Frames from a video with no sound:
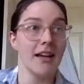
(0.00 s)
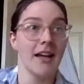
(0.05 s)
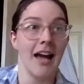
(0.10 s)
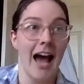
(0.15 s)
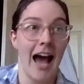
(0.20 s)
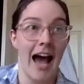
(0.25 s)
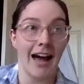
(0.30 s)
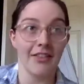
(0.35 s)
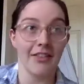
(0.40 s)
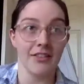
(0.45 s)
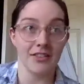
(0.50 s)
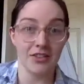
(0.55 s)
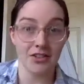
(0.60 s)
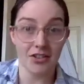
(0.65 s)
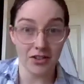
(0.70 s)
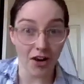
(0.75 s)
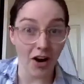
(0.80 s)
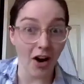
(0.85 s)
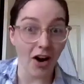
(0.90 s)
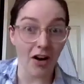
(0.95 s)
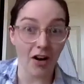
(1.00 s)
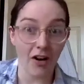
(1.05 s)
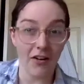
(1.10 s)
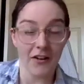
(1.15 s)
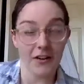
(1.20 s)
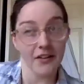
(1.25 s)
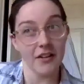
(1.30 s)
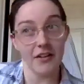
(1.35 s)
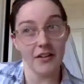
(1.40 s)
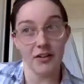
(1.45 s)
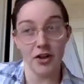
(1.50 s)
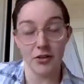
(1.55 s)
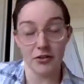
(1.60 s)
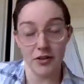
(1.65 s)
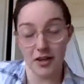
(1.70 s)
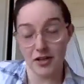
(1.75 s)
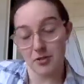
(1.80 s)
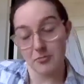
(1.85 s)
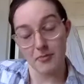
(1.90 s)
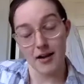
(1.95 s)
at the start, no
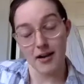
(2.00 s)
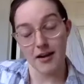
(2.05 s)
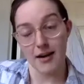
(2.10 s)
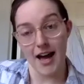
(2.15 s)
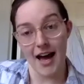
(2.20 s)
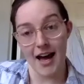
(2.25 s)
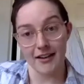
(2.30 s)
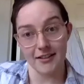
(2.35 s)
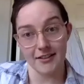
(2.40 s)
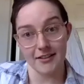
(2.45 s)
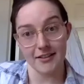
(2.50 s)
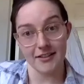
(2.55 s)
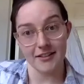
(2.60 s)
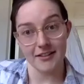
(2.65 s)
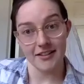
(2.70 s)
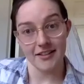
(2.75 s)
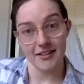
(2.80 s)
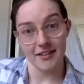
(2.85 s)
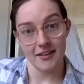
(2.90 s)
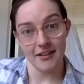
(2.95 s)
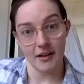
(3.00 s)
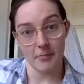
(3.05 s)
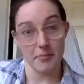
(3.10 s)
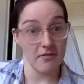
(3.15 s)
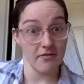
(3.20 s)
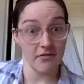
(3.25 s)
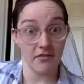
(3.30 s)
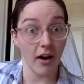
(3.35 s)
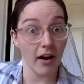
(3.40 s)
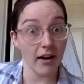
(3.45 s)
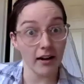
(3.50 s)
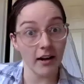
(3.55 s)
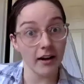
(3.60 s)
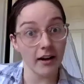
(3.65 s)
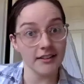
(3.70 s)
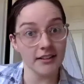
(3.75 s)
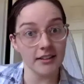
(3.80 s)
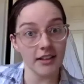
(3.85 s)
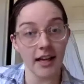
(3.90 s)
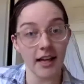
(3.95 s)
detriment hadn't been
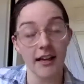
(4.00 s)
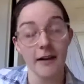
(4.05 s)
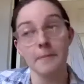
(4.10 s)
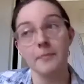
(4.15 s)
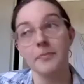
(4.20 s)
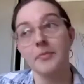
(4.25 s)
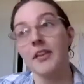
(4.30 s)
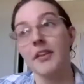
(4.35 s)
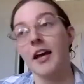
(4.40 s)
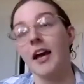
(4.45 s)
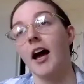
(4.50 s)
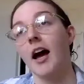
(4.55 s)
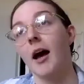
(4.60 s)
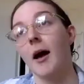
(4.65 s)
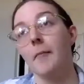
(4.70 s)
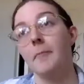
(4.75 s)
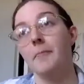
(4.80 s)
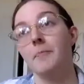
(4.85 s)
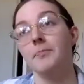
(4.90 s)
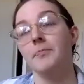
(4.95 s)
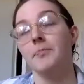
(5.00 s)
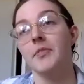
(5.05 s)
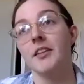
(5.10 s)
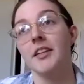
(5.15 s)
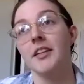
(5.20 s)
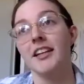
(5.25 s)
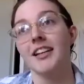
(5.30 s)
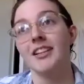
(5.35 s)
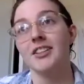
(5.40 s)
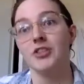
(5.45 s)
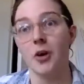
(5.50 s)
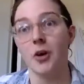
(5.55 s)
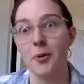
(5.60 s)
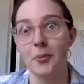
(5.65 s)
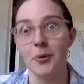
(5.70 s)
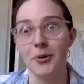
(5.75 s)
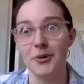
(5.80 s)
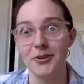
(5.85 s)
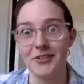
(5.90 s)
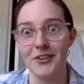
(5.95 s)
finalised yet. So it
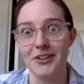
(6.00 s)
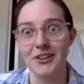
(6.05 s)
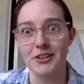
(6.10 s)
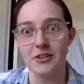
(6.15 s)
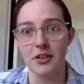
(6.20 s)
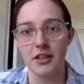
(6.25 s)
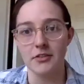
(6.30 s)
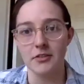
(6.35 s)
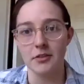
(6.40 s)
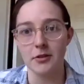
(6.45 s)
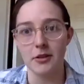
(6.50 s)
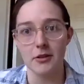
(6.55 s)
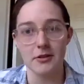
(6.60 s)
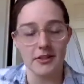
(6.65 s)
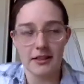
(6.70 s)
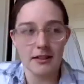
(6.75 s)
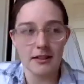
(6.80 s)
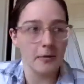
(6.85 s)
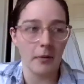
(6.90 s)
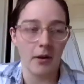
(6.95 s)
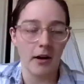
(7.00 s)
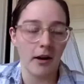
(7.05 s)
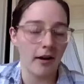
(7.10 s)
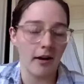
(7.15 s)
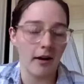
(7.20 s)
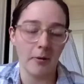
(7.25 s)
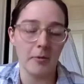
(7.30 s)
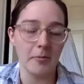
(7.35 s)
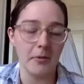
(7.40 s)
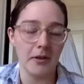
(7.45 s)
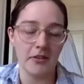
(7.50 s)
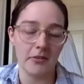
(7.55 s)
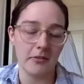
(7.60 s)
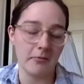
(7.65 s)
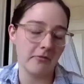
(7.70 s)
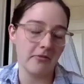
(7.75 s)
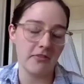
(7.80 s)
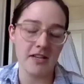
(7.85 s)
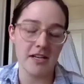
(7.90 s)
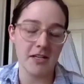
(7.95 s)
was very stressful. I was thinking, well, I won't be able to
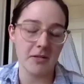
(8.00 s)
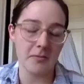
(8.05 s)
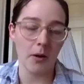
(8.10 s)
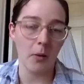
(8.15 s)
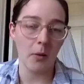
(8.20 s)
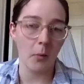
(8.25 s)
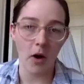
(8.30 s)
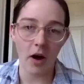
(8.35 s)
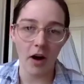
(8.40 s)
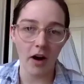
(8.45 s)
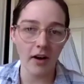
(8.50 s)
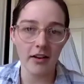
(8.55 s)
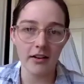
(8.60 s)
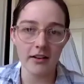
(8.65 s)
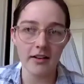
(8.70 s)
finish my work,